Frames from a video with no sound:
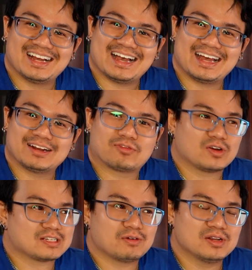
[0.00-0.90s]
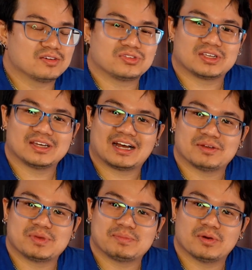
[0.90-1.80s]
And of course, I would love to hear
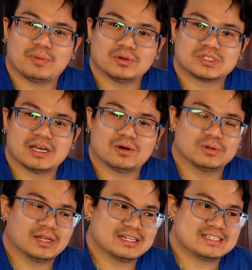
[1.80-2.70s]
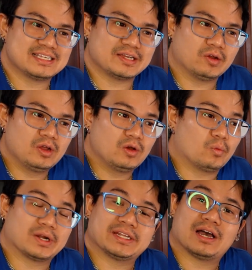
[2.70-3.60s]
other people post their own and see
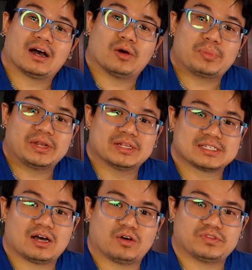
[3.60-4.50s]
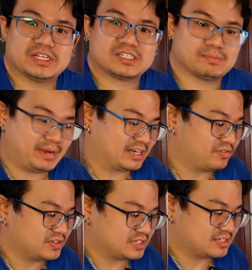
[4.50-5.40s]
what their opinions are of this
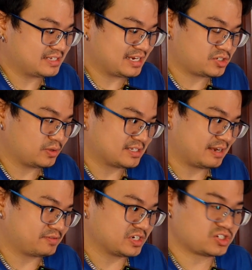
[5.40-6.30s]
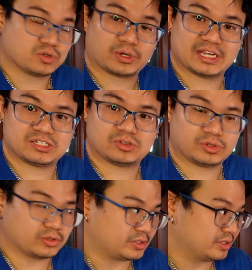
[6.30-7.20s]
magnificent statue as I've just showcased to
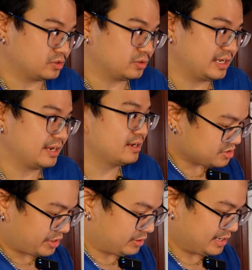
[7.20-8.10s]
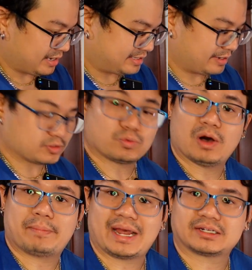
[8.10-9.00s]
you here today. Generally, I think it was
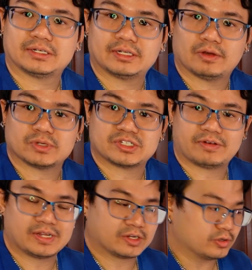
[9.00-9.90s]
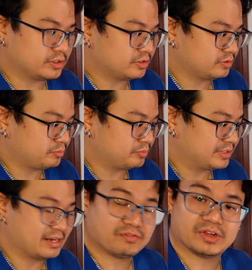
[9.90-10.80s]
well packed. It was generally good,
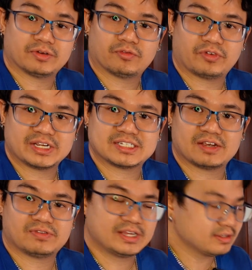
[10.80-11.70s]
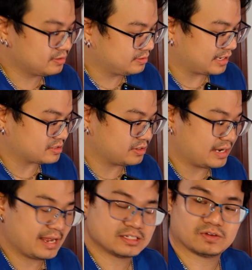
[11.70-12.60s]
delivered very safely, thanks to
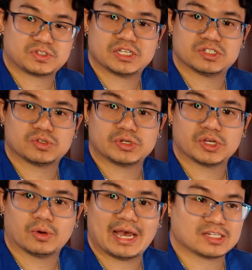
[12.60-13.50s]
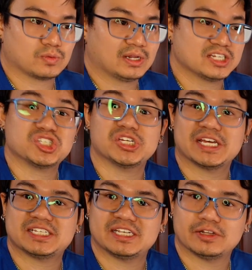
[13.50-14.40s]
the hands of Jin Studio as well as
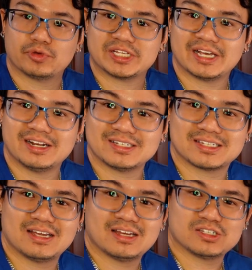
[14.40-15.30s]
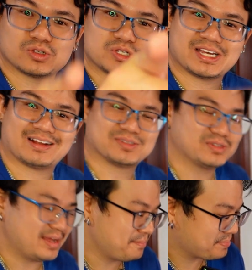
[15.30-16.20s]
GAC, the retailers. So shout out to
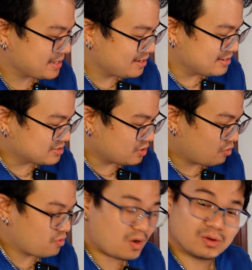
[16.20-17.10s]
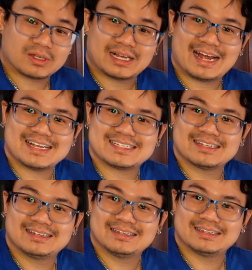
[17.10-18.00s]
them. So overall, guys,
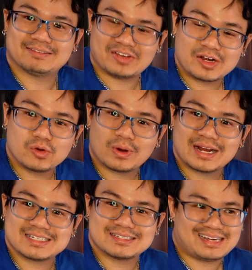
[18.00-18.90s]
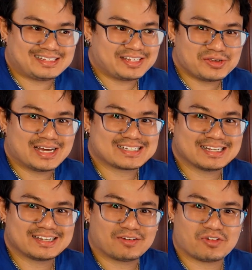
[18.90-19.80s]
value-wise, I think you guys
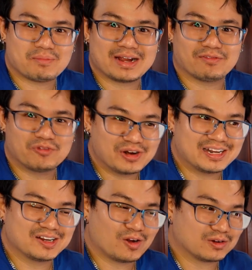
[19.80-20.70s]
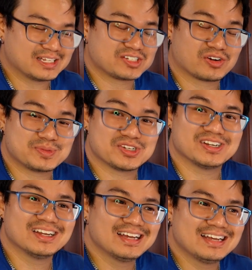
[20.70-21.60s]
can tell from my really long
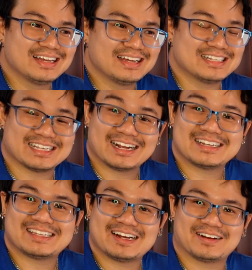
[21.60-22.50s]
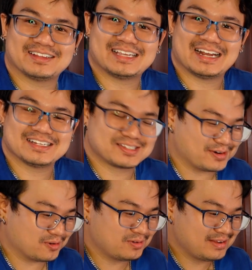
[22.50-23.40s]
description, it's another 10 out of 10.
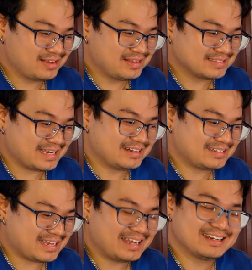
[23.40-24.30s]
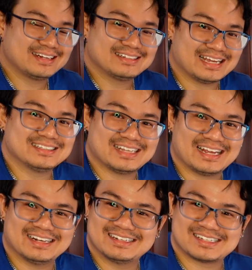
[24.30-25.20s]
So 10, 10, 10,
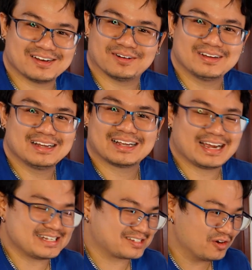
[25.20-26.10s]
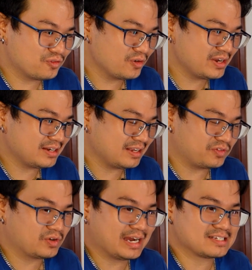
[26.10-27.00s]
10. So guys, go for it
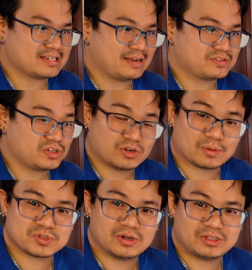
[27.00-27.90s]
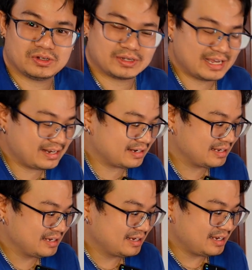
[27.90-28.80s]
if you guys have still the opportunity to get it.
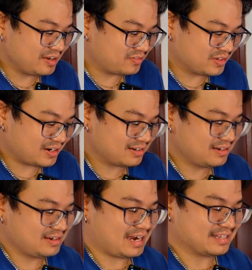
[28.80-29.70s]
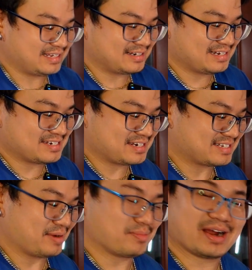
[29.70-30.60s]
If not, I think let's
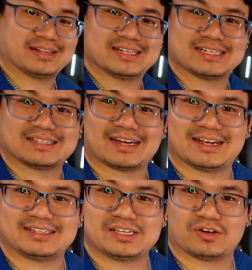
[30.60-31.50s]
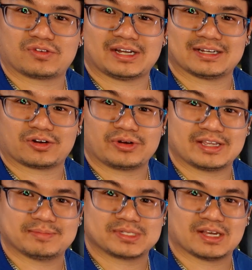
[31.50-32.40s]
just admire this entirety of Katakuri
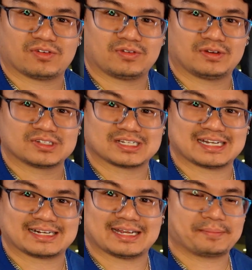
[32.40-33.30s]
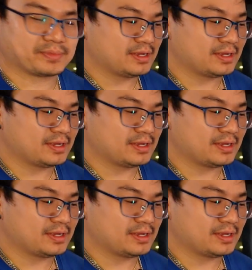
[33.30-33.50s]
himself, just like that.